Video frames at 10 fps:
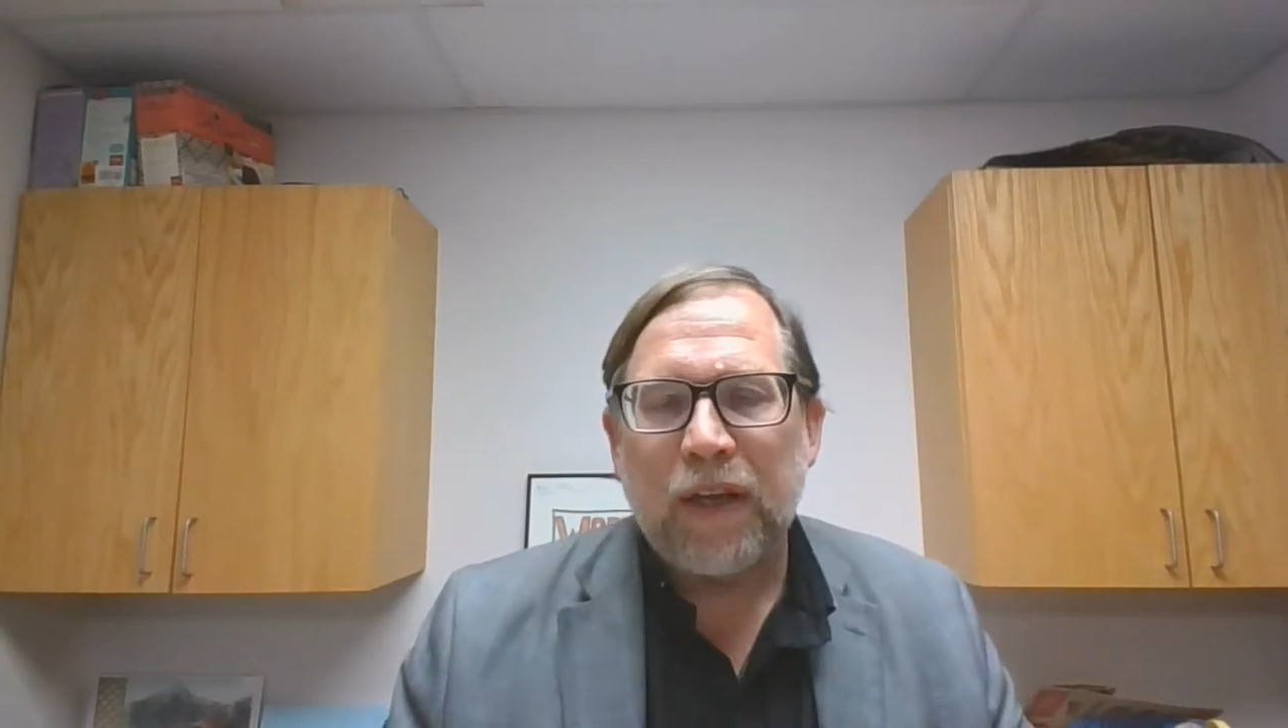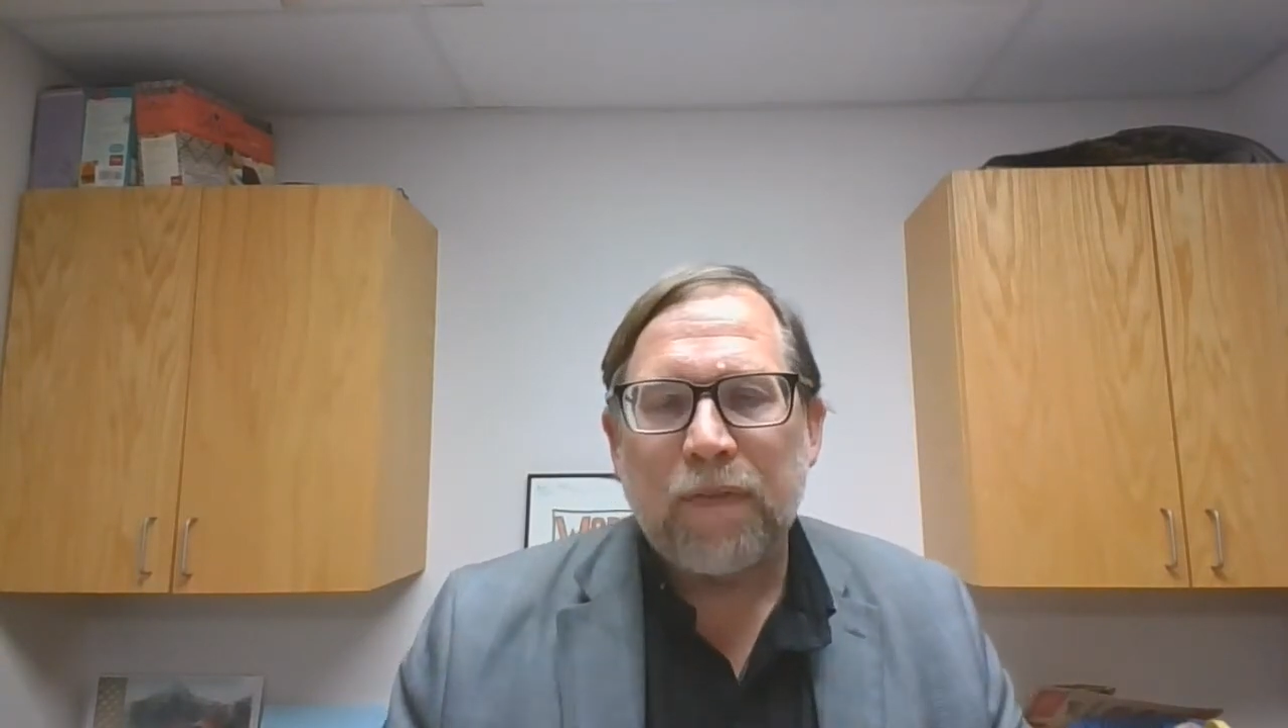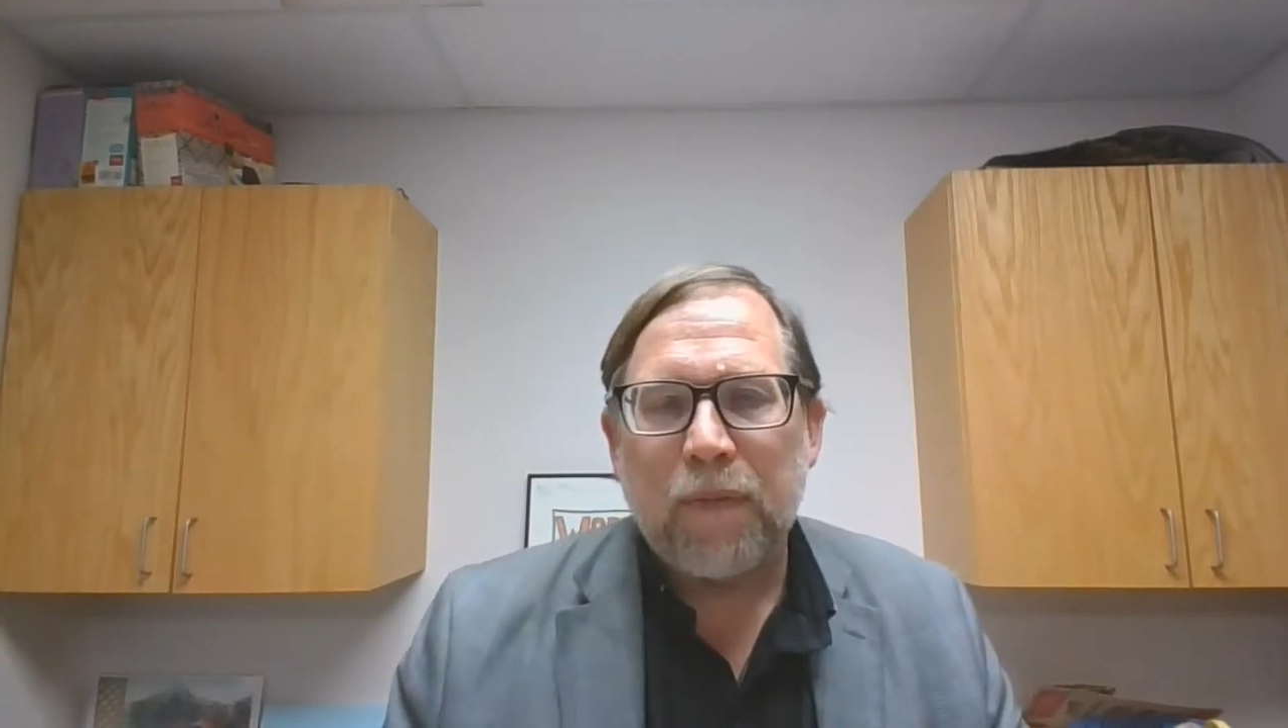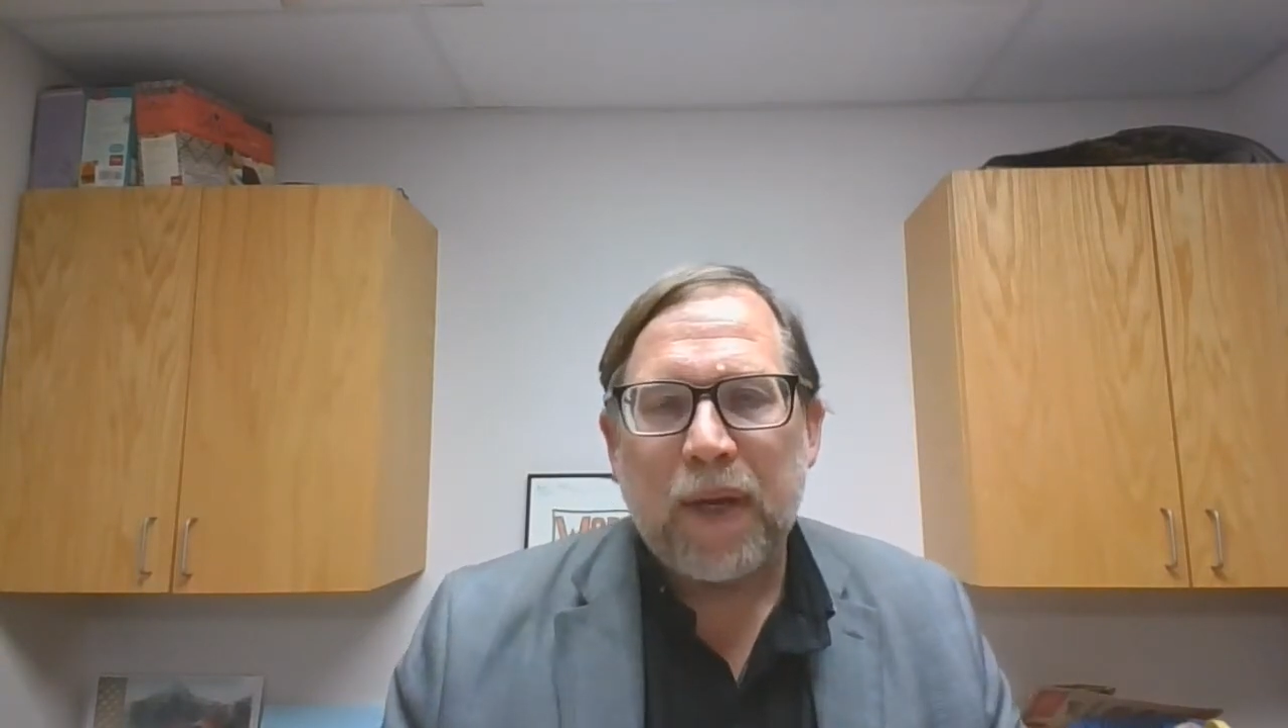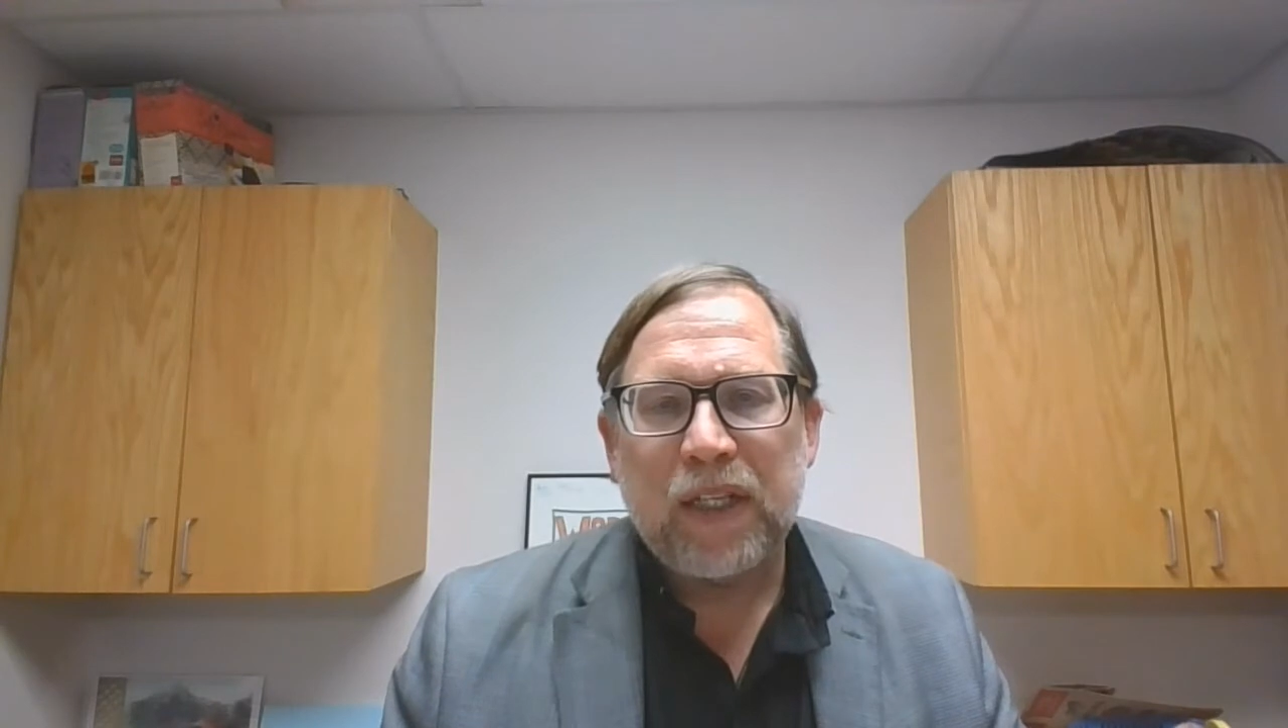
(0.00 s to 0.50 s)

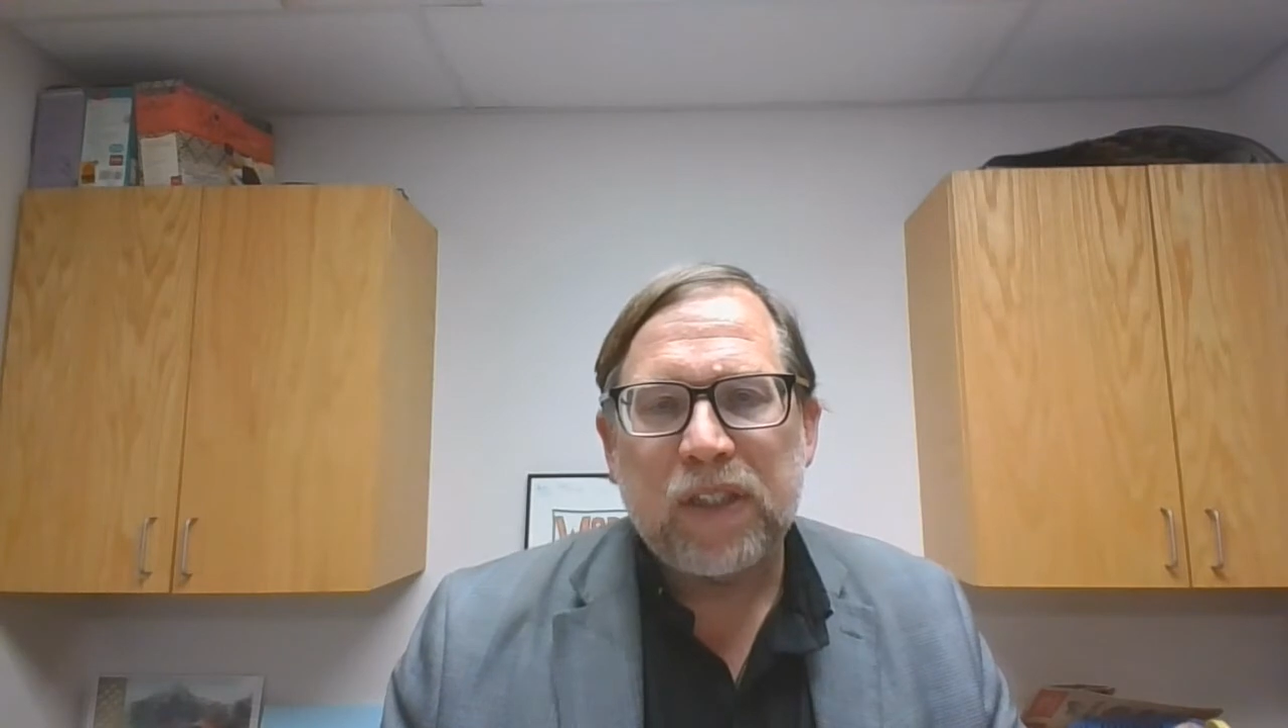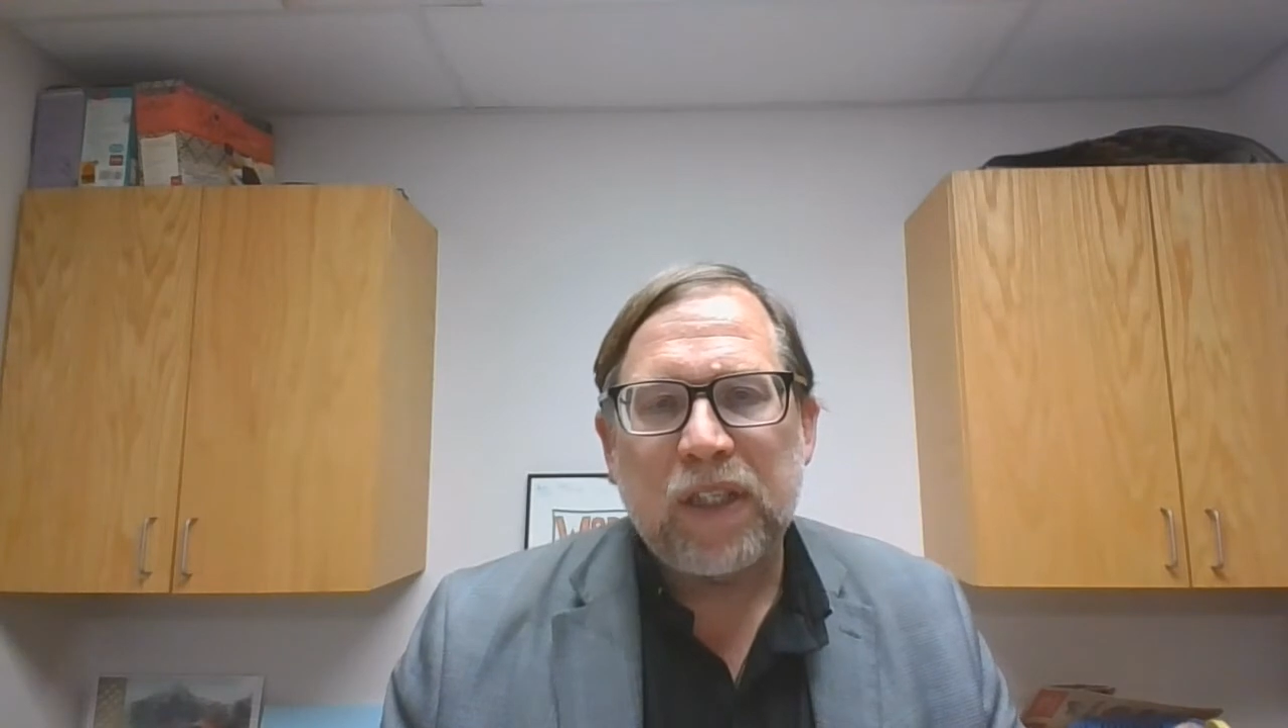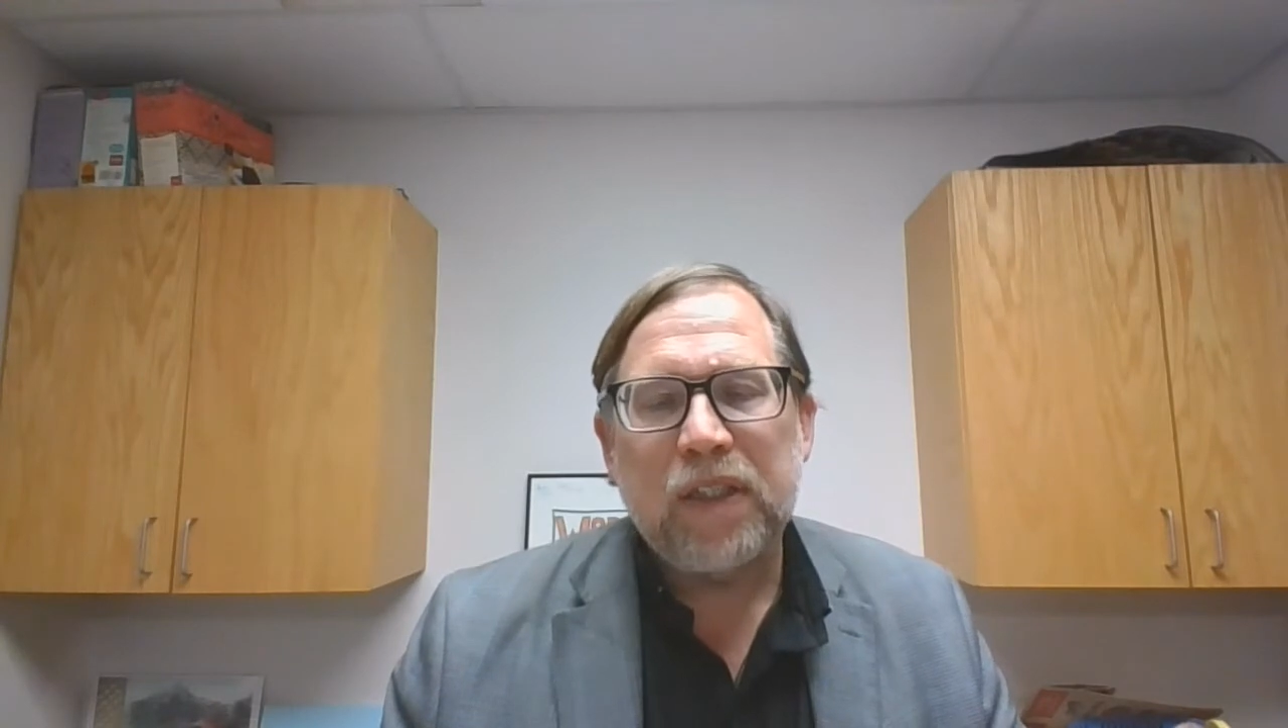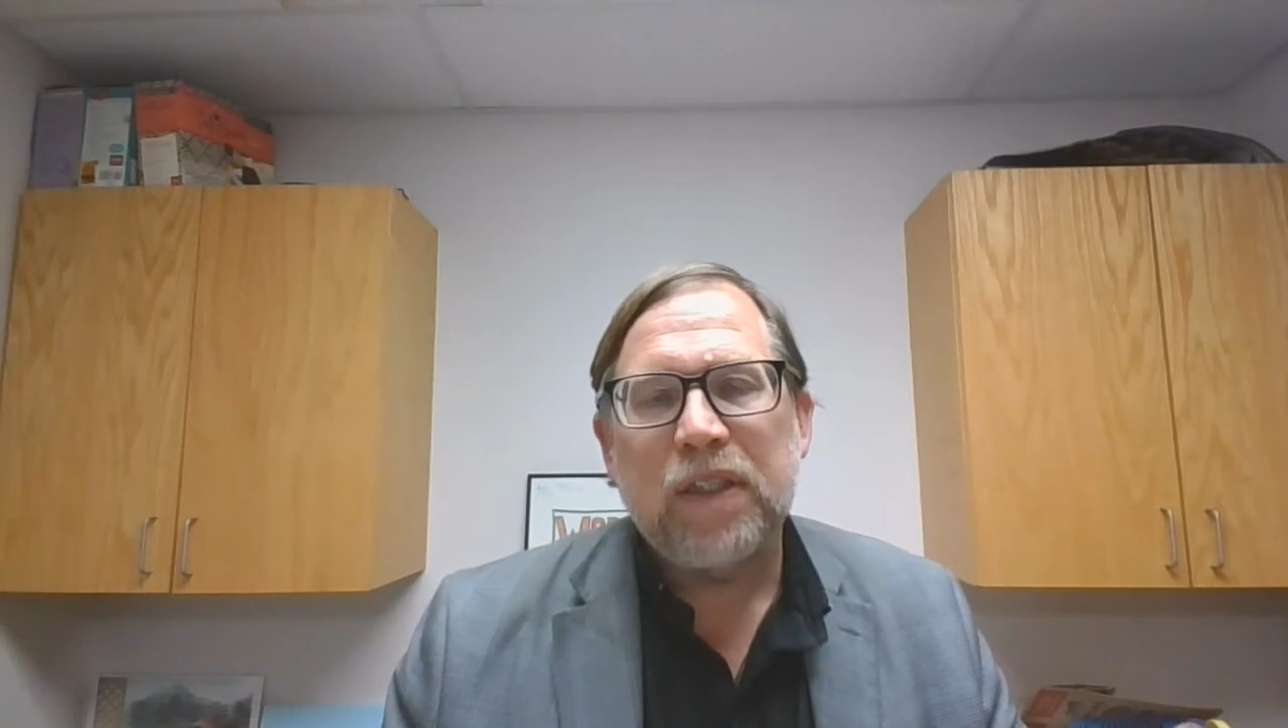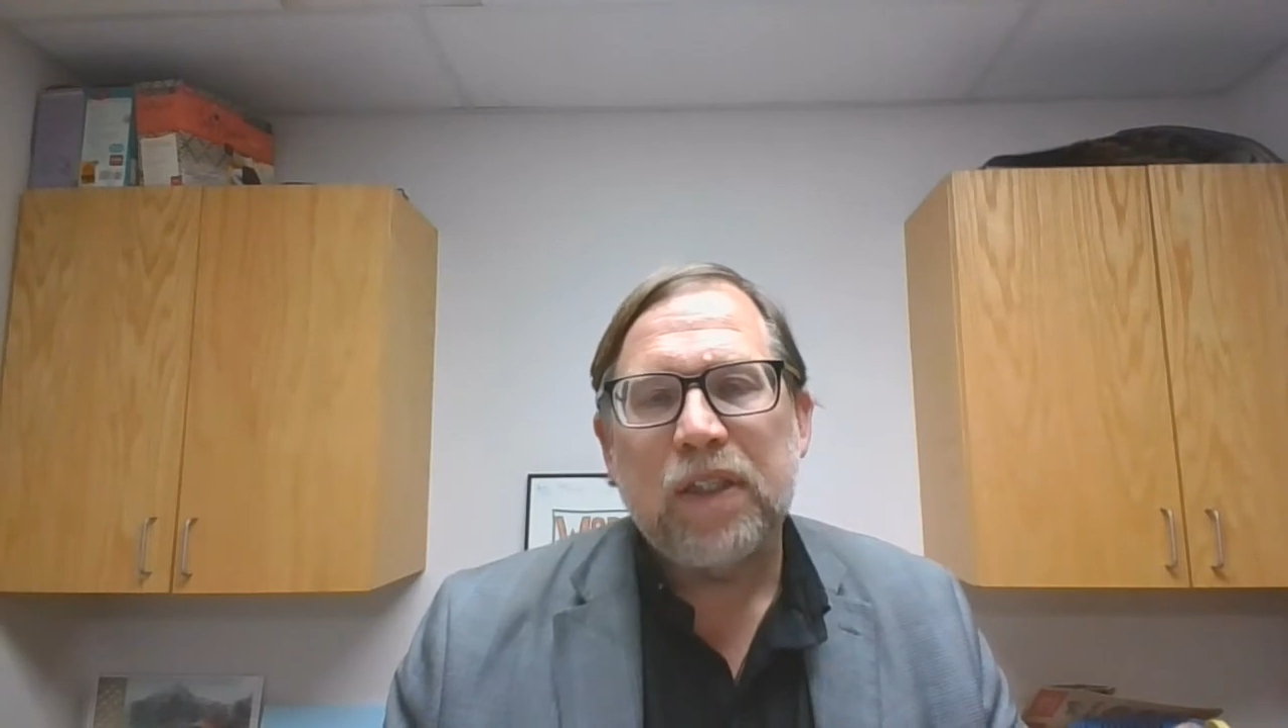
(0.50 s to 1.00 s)

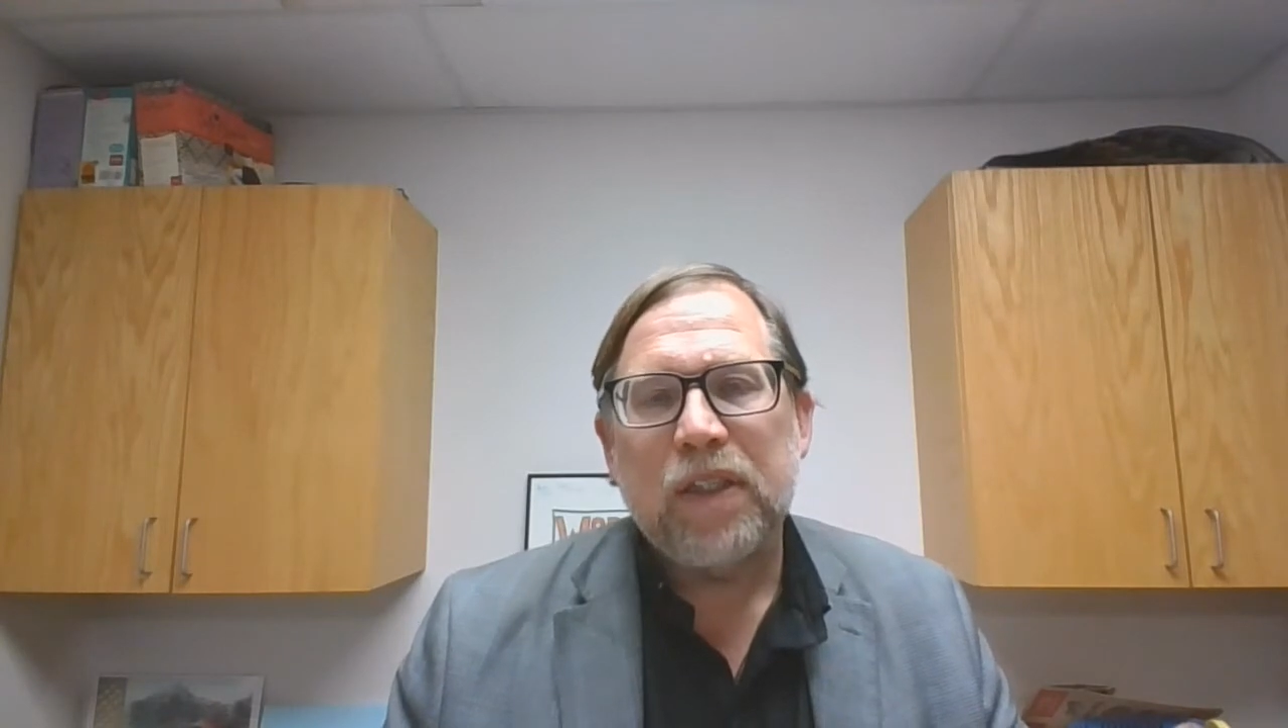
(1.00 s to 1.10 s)
information